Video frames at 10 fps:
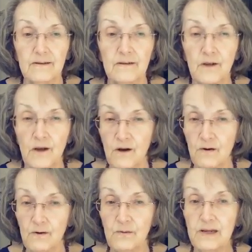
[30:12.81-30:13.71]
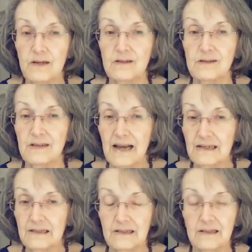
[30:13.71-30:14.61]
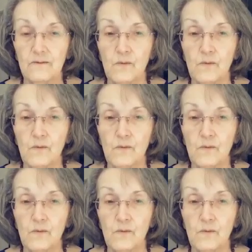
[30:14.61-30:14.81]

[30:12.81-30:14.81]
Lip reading: know exactly